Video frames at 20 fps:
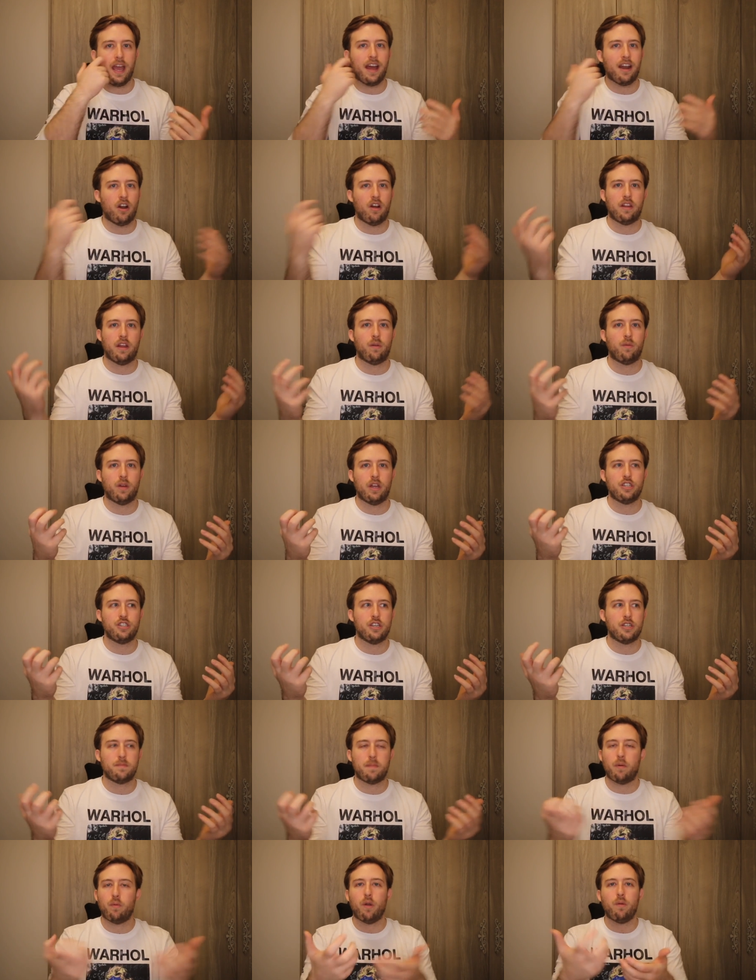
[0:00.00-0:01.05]
had online
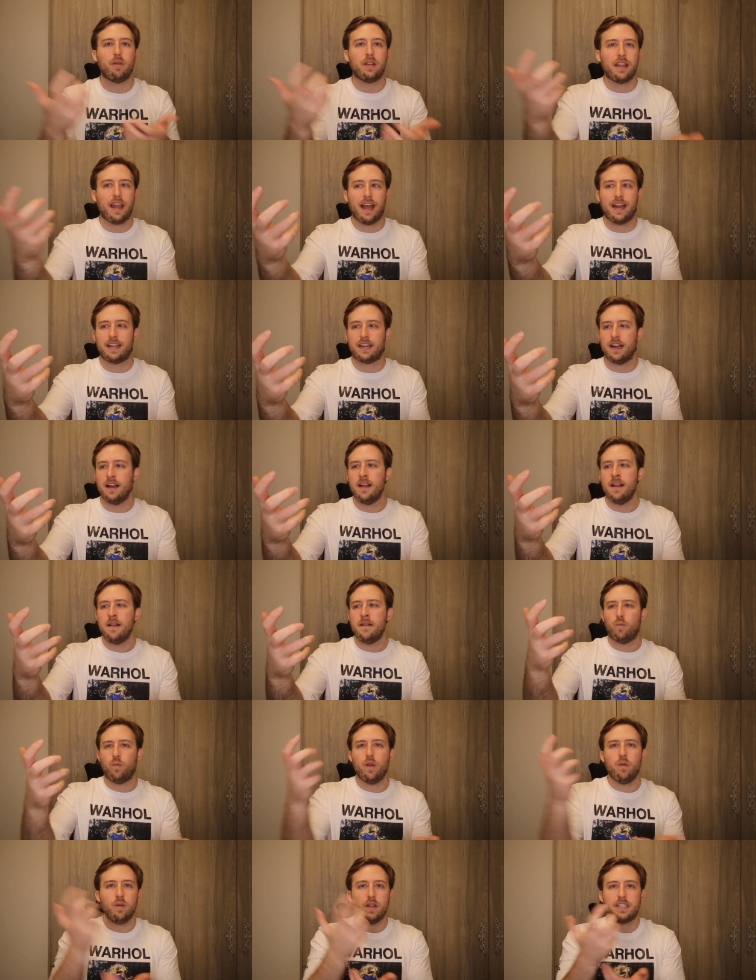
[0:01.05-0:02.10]
relationships, but we would like
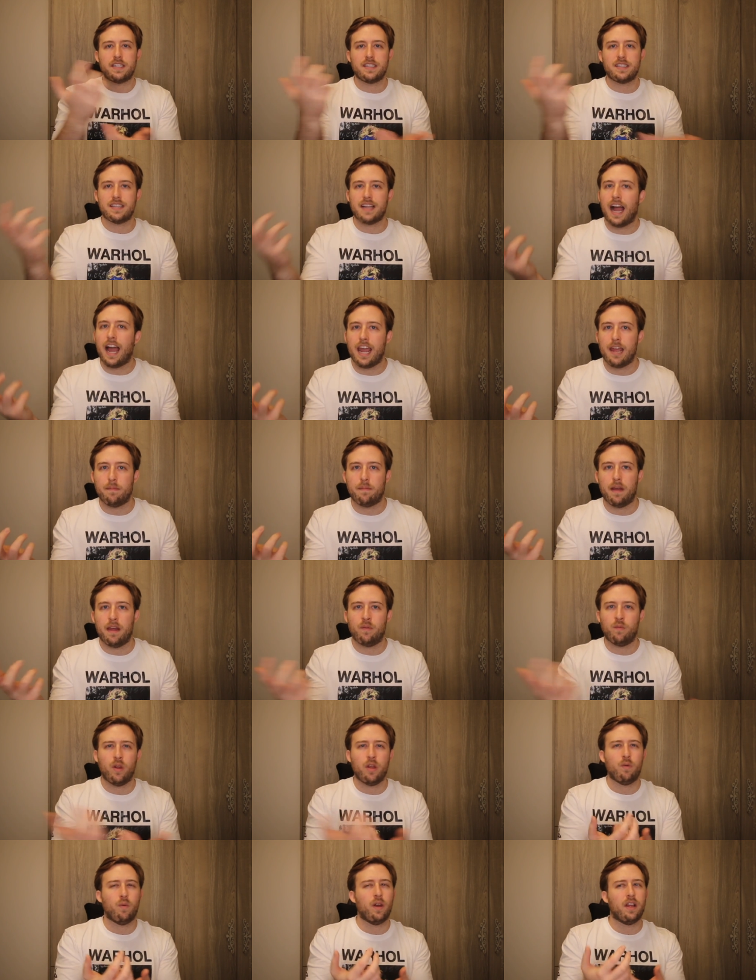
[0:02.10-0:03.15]
we would Skype and
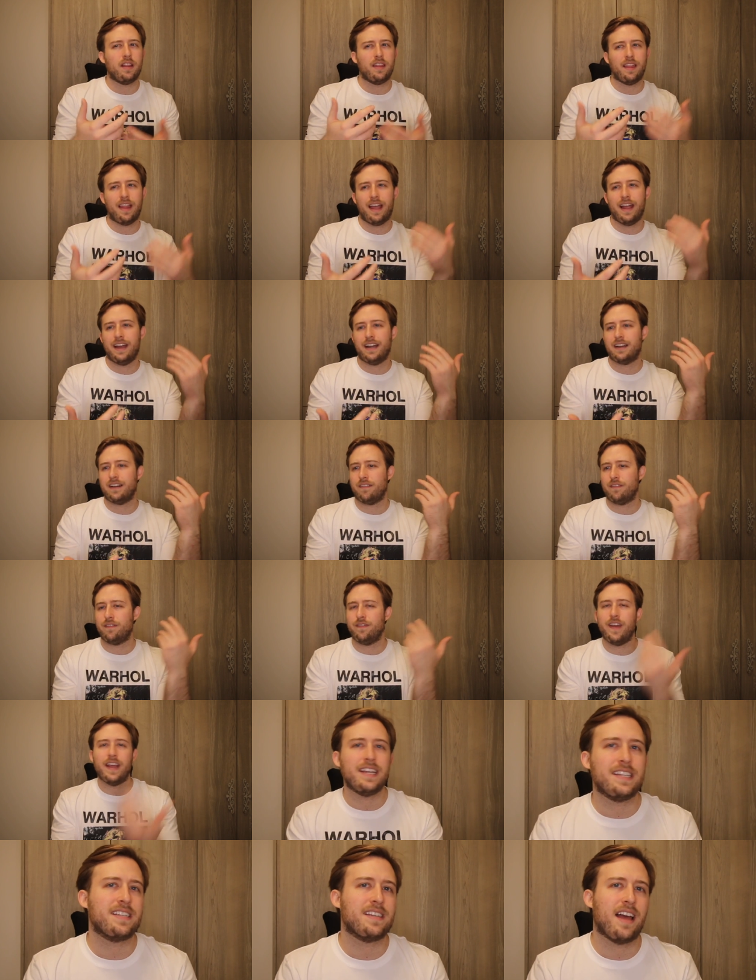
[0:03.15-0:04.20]
we would like
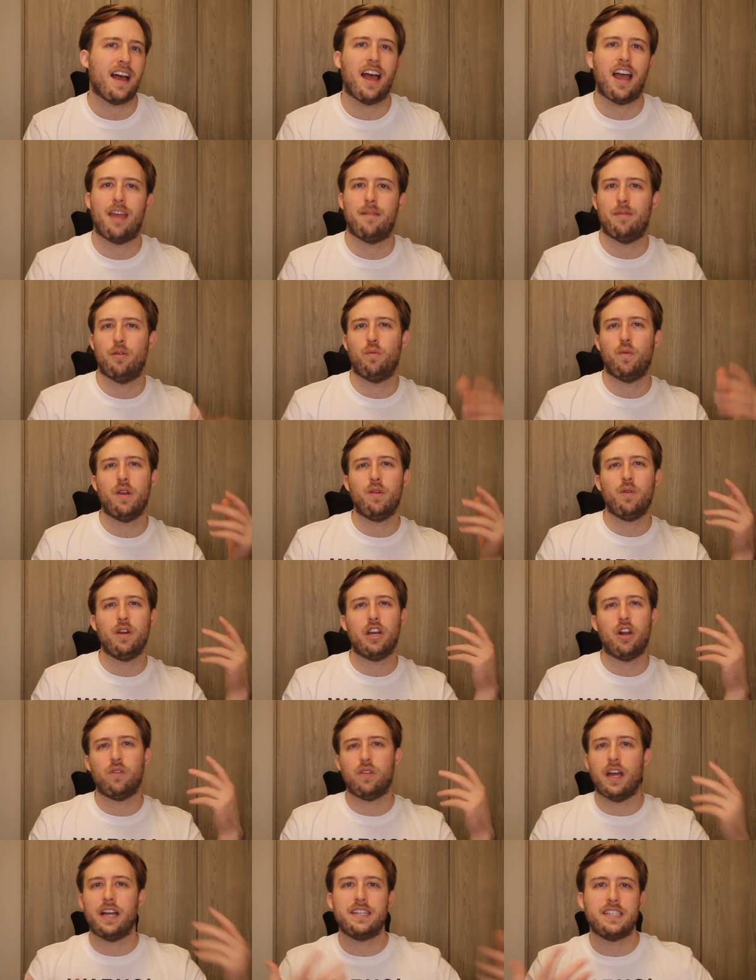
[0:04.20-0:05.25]
FaceTime and we would
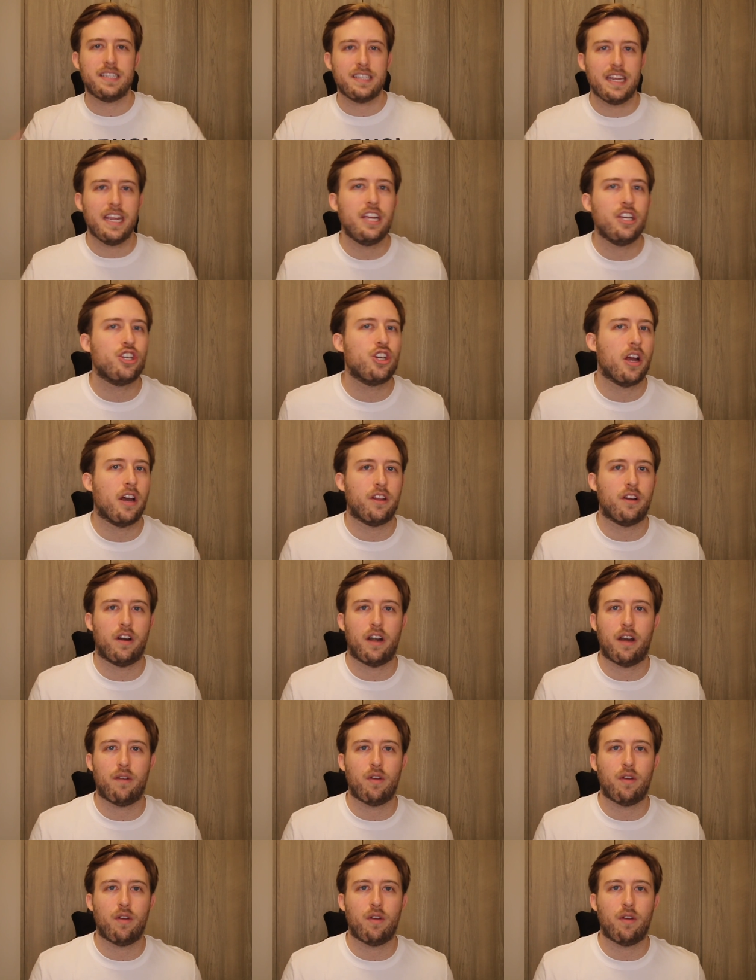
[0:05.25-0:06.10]
like see each other and